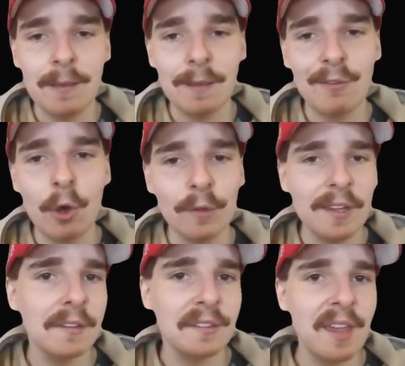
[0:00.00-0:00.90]
Of course,
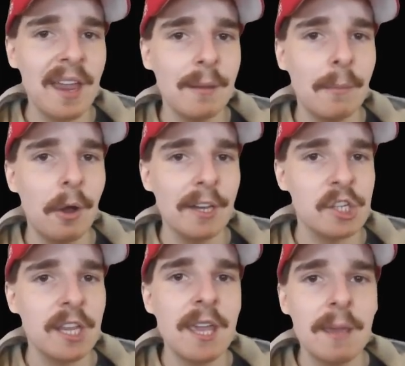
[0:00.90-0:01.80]
he is second
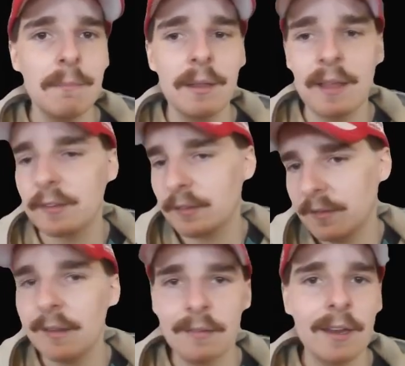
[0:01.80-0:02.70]
behind Shakib, but
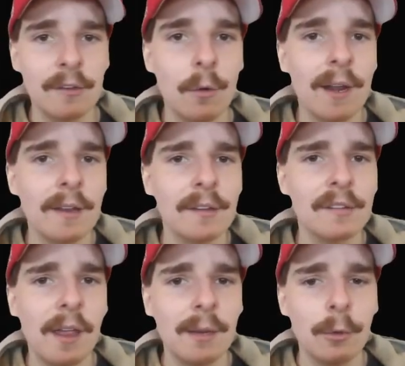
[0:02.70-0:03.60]
that is quite
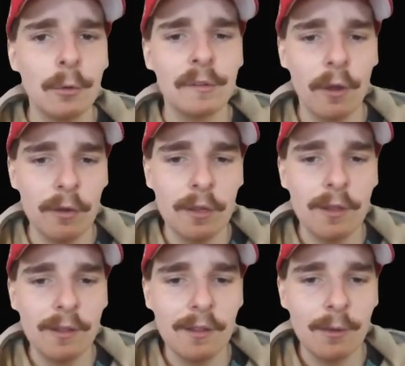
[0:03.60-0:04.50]
understandable. So,
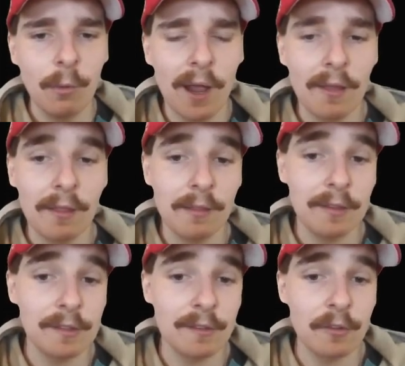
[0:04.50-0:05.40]
wow,
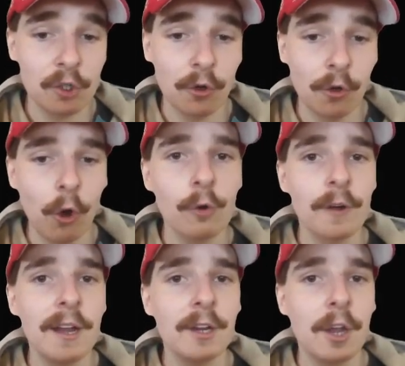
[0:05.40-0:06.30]
this is the true
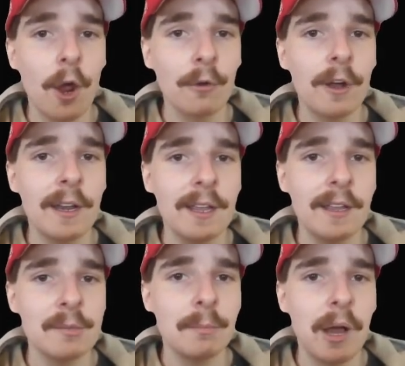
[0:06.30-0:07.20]
all-round GOAT right
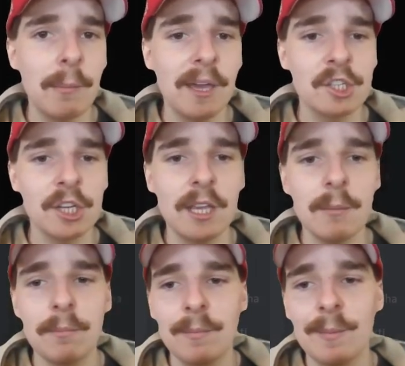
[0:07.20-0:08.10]
here, my man
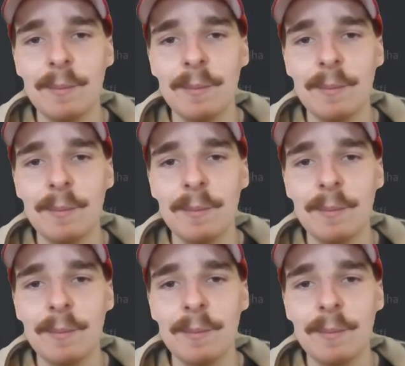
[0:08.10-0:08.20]
Shakib.